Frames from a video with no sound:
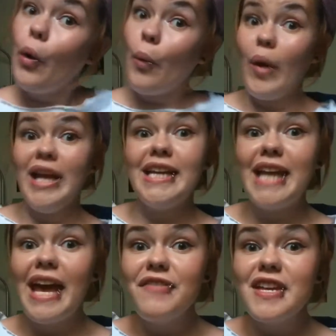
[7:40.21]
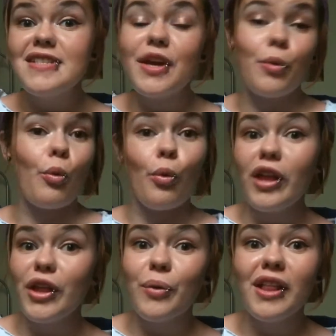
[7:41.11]
Wendy Davis, a
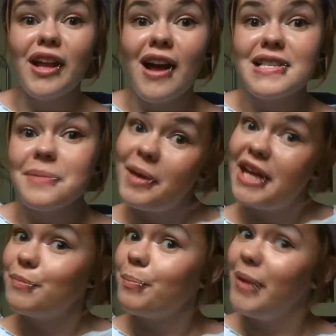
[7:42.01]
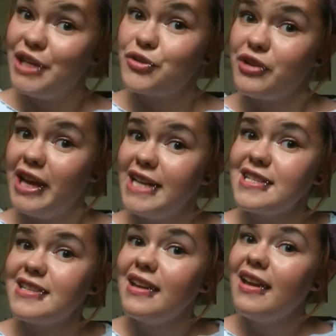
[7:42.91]
really, really awesome
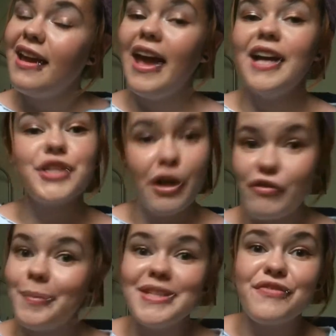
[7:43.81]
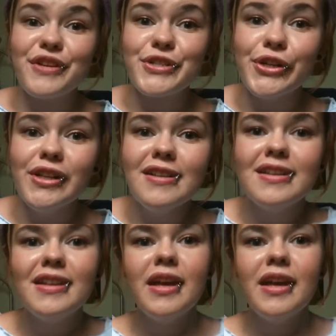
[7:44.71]
patriot and government official,